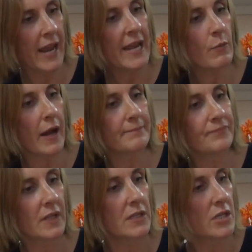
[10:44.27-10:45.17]
Anyway,
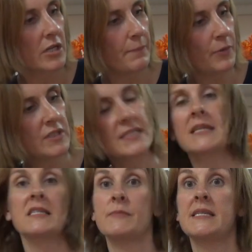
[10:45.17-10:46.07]
so you put the
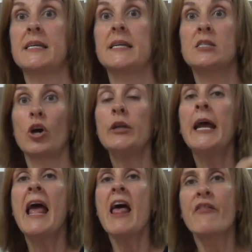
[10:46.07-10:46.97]
sesame seeds on.
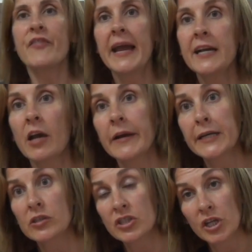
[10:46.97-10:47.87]
They are
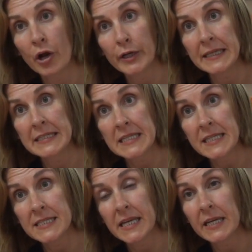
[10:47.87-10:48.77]
going to go into
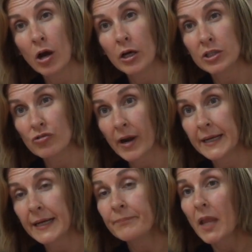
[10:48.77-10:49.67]
the
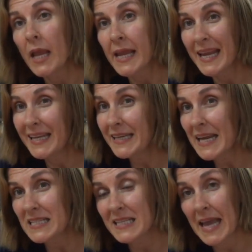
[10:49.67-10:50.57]
dehydrator. In an
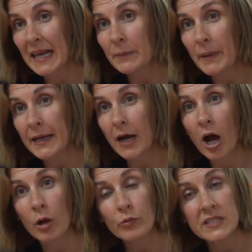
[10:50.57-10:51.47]
Excalibur,
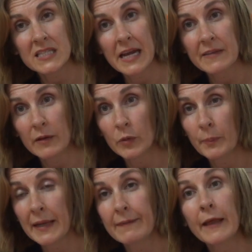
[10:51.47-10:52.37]
I would say they would
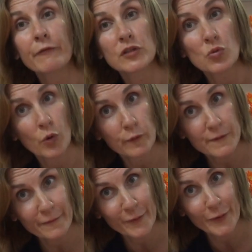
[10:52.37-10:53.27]
be in there for 12
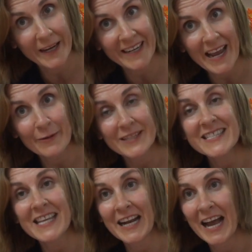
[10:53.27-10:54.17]
to 14
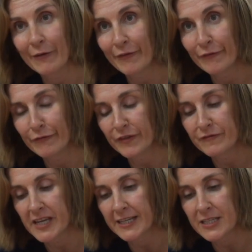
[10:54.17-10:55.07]
hours at
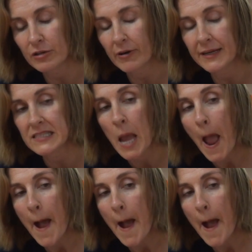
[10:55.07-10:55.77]
115 degrees.